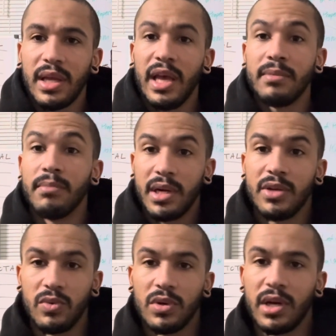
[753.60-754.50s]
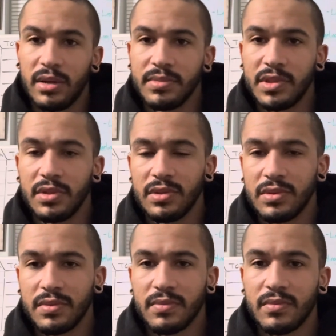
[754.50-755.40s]
and money will come to you.
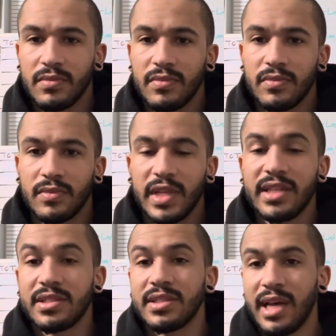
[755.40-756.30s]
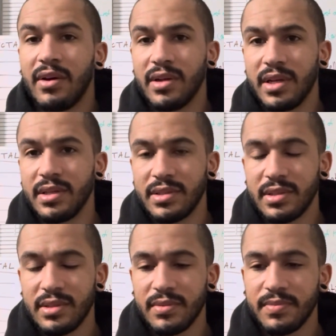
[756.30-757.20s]
That's just how it is.